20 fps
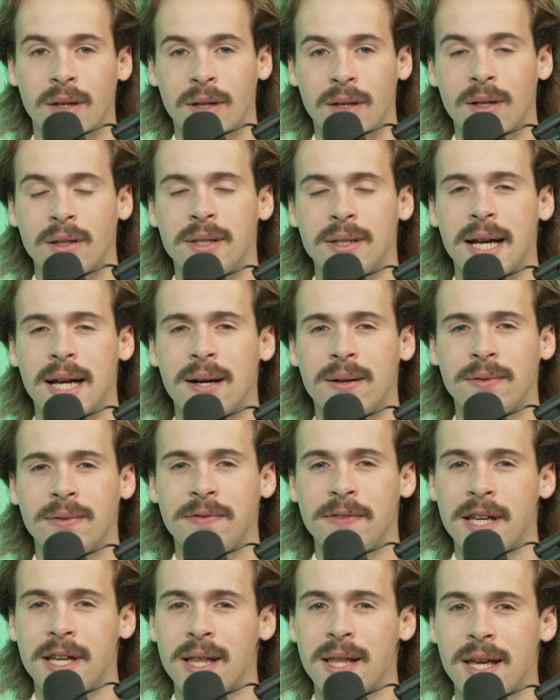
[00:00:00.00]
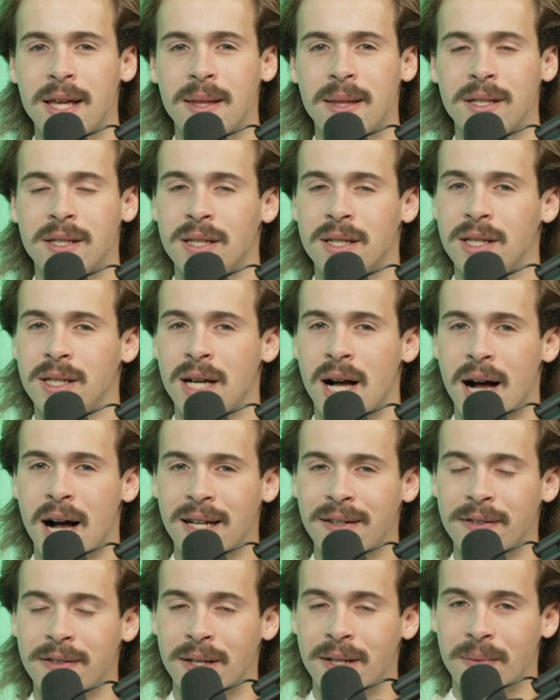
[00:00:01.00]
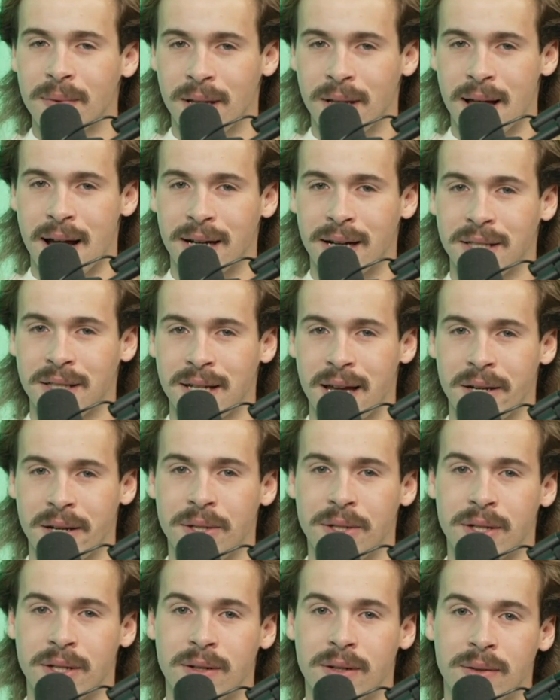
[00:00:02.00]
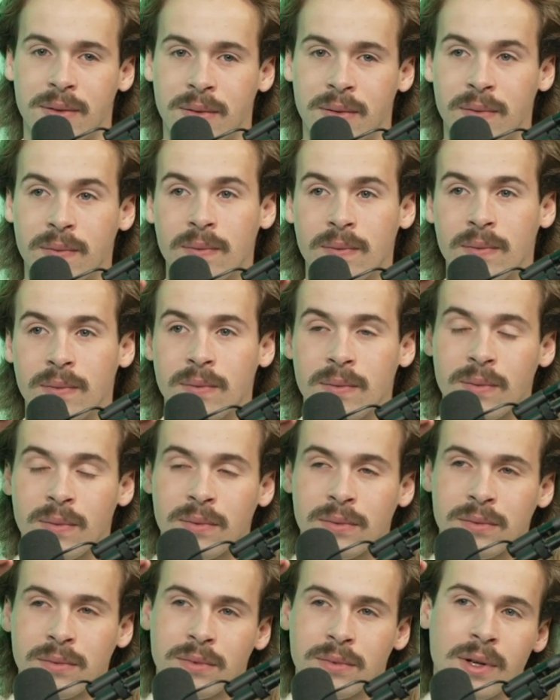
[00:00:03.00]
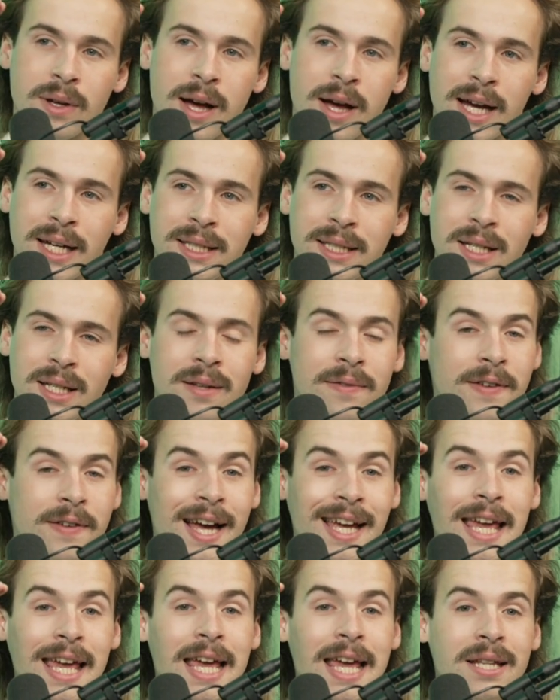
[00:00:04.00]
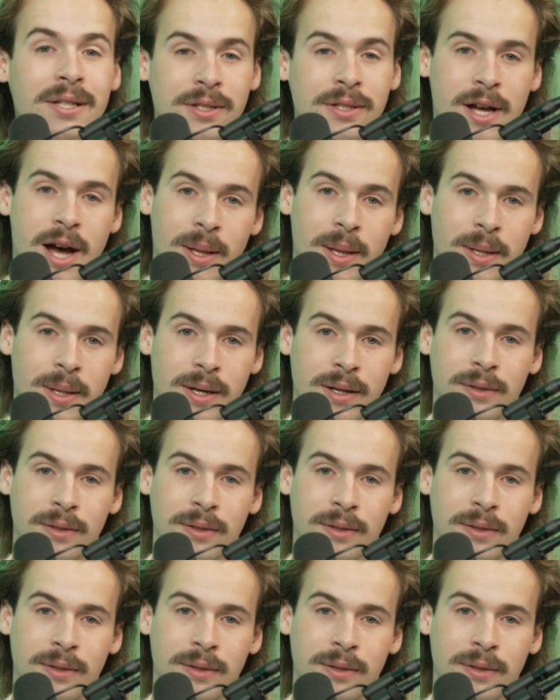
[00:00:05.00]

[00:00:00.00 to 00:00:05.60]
Now, feeling this confident relaxation, identify its color.